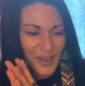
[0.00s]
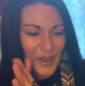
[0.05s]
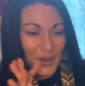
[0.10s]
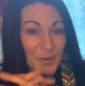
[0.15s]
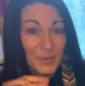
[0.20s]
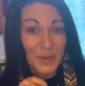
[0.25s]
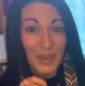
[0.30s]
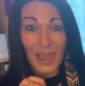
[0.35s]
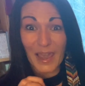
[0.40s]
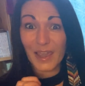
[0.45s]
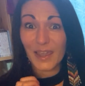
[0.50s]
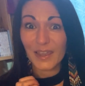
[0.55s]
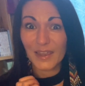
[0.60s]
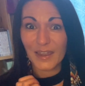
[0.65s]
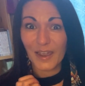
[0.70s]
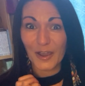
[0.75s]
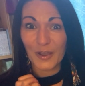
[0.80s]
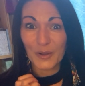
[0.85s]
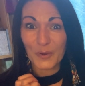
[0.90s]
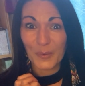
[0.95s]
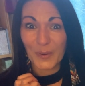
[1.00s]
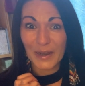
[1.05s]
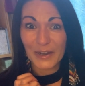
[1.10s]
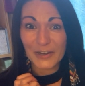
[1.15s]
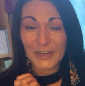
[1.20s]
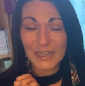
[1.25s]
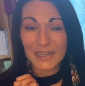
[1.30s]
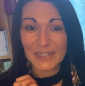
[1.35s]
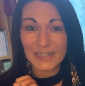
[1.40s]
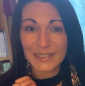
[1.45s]
Okay,
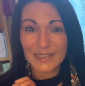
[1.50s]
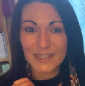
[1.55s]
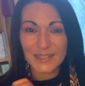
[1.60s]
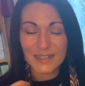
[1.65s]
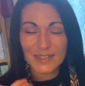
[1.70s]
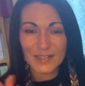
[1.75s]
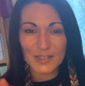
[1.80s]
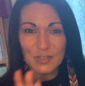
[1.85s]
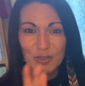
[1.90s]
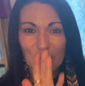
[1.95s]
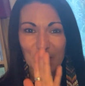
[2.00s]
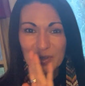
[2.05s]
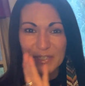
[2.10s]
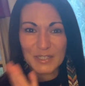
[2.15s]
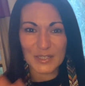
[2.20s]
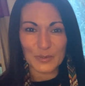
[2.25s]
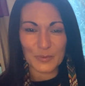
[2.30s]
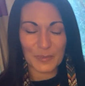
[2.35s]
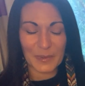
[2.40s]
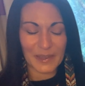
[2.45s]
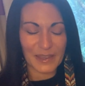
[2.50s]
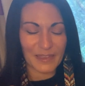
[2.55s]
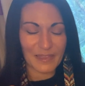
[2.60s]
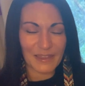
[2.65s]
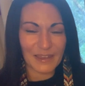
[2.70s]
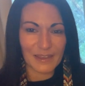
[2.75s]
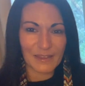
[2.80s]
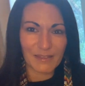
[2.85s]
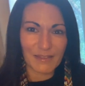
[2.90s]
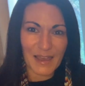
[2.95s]
Aquarius, this is going to be
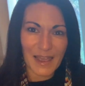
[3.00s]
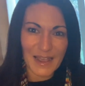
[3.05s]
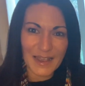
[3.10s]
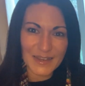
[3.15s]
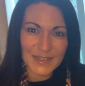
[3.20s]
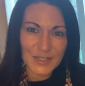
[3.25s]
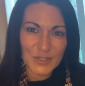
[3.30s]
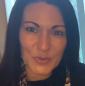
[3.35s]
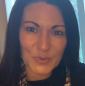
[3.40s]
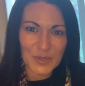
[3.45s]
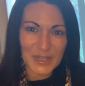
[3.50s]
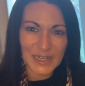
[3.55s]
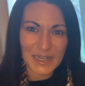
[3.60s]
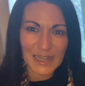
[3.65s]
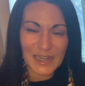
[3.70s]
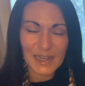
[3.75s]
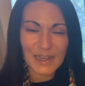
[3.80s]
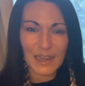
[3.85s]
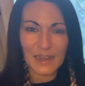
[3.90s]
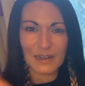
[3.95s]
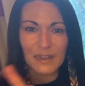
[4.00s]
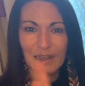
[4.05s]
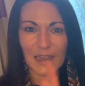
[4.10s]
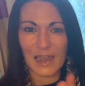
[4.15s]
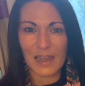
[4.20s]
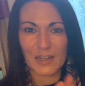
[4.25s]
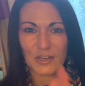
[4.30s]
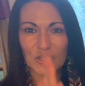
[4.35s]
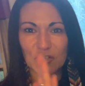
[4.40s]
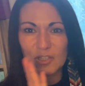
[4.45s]
the last reading, and I
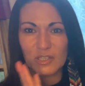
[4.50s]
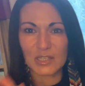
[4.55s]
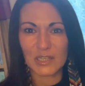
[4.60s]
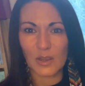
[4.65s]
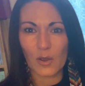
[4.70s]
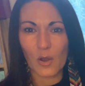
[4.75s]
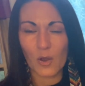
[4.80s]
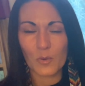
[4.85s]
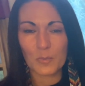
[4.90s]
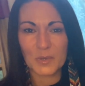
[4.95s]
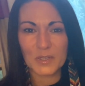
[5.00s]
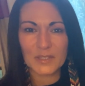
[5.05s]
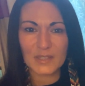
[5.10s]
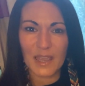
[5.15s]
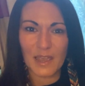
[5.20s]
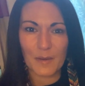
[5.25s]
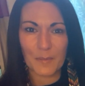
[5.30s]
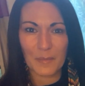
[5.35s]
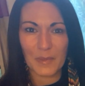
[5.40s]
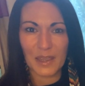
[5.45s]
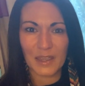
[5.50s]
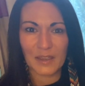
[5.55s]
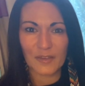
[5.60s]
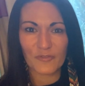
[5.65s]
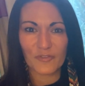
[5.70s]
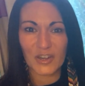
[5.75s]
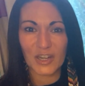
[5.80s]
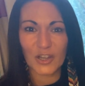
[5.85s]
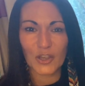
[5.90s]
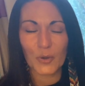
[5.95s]
actually almost kept my
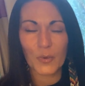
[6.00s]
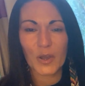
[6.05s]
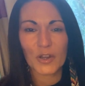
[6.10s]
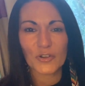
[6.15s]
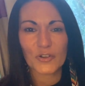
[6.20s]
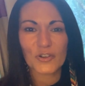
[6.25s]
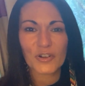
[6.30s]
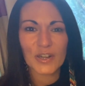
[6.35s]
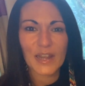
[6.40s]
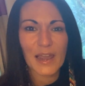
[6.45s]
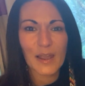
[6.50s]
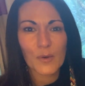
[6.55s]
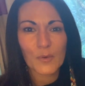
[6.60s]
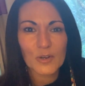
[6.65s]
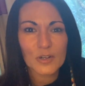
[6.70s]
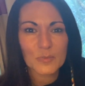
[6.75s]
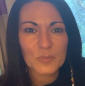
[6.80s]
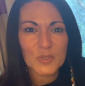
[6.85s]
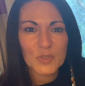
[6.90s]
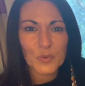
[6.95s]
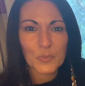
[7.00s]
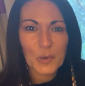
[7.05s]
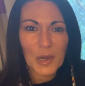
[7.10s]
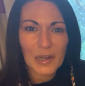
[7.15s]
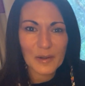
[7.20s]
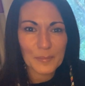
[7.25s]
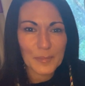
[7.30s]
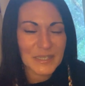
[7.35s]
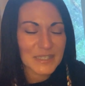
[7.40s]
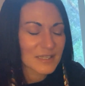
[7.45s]
video under an hour. I'm so proud
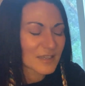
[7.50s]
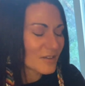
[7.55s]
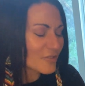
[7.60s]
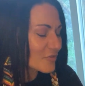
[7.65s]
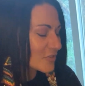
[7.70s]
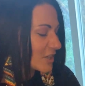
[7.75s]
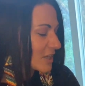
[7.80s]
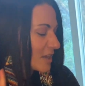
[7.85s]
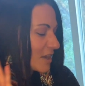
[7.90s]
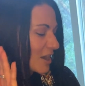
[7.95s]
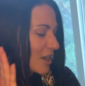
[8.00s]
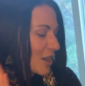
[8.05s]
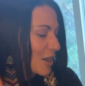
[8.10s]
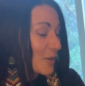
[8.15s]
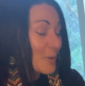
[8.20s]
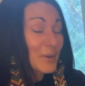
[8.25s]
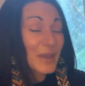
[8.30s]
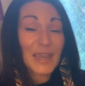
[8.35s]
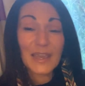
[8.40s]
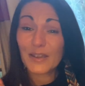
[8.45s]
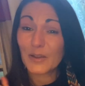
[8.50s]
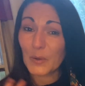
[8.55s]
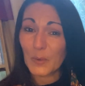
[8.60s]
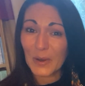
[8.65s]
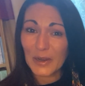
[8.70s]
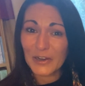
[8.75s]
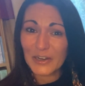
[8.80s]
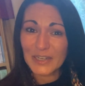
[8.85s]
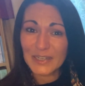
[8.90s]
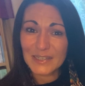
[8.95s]
of myself. Okay,
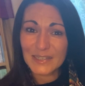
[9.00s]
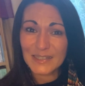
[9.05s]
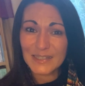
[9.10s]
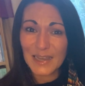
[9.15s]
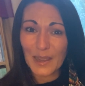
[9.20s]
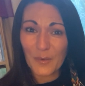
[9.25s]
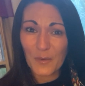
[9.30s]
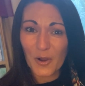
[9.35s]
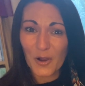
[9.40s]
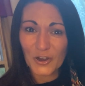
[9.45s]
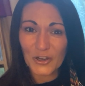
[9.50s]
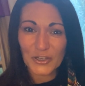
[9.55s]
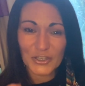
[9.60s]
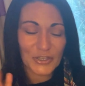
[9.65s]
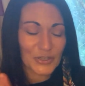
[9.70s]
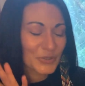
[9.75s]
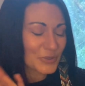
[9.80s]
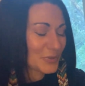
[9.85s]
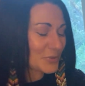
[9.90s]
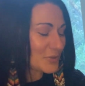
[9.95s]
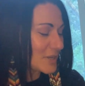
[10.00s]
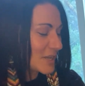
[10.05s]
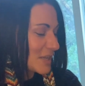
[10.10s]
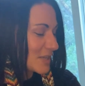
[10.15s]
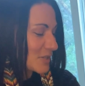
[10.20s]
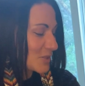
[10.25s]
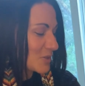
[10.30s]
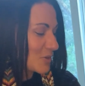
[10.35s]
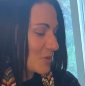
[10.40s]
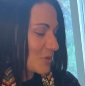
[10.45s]
Aquarius, how are you?
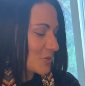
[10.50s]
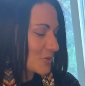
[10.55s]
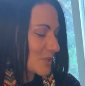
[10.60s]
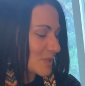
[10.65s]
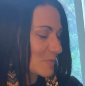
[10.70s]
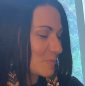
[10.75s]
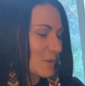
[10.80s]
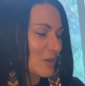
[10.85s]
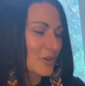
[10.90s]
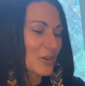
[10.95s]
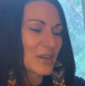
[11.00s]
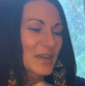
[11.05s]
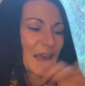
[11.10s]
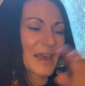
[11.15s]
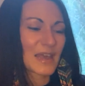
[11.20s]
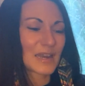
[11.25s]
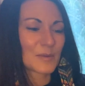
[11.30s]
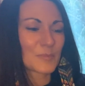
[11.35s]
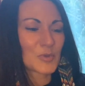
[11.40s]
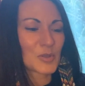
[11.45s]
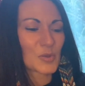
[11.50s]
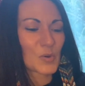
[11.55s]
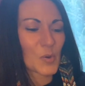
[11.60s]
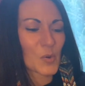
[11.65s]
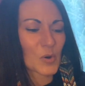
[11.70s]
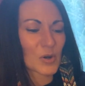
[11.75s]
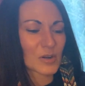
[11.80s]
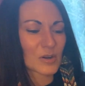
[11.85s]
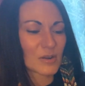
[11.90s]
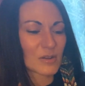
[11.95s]
So your spirit animal
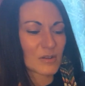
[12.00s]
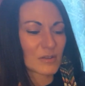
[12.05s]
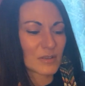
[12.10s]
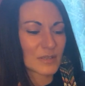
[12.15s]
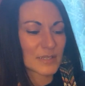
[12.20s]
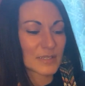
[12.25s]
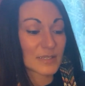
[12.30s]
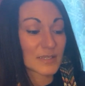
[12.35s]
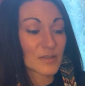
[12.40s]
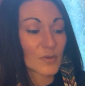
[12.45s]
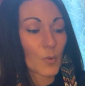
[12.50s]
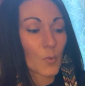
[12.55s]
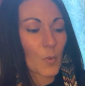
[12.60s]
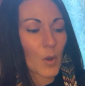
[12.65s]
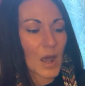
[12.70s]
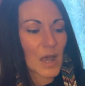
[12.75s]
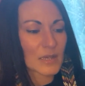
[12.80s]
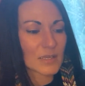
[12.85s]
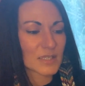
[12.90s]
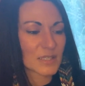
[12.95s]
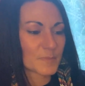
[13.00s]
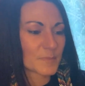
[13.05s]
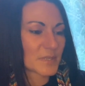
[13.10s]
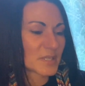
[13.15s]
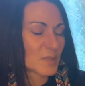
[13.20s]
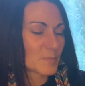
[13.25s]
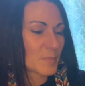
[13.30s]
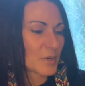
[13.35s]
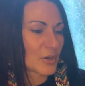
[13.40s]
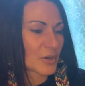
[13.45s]
oracle is the wasp
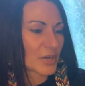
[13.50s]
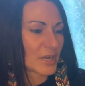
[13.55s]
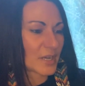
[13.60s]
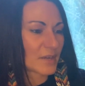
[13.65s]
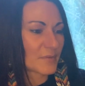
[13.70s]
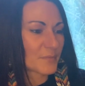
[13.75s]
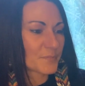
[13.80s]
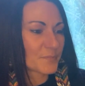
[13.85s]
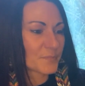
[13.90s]
spirit.